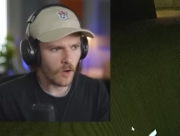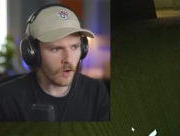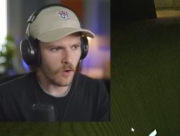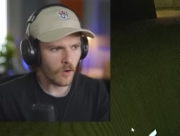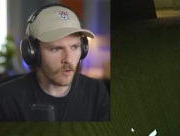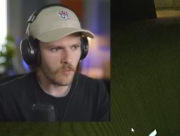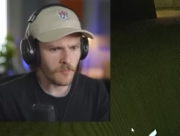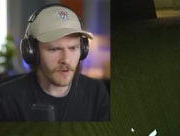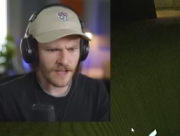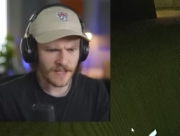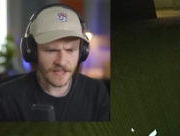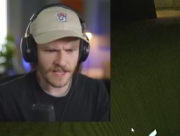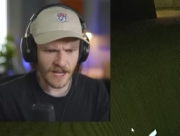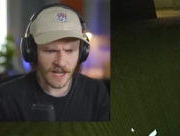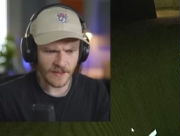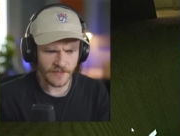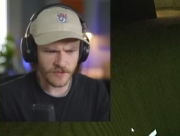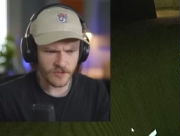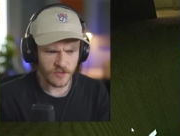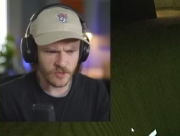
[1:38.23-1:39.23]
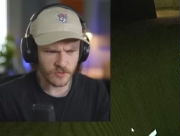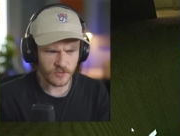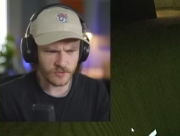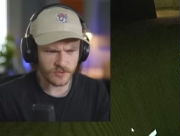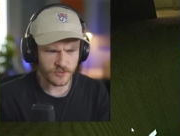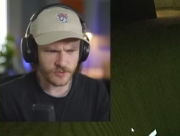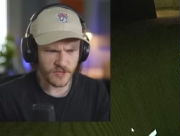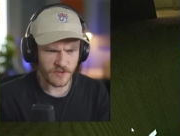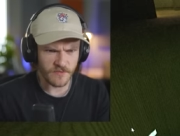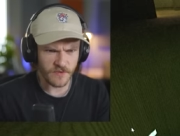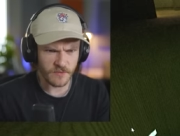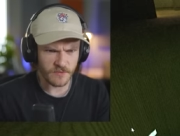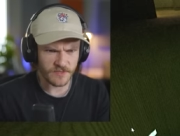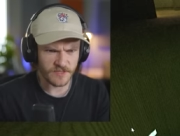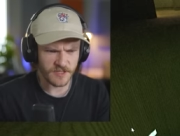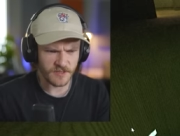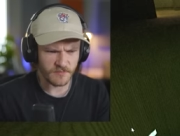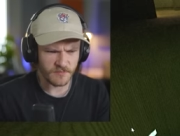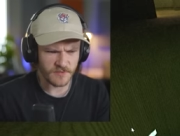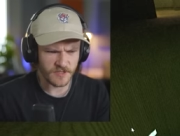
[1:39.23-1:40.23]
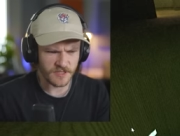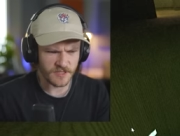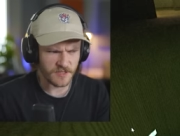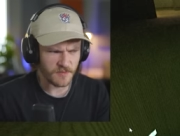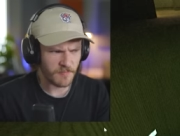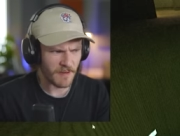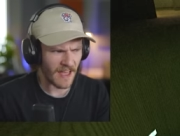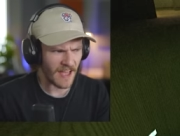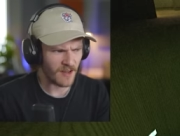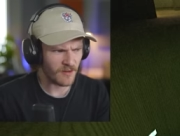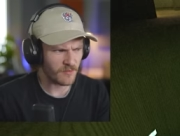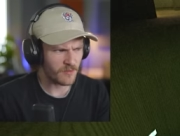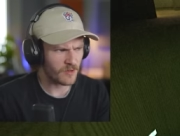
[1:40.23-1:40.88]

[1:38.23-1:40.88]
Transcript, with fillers: Oh my god, the Google Street View is the, just the back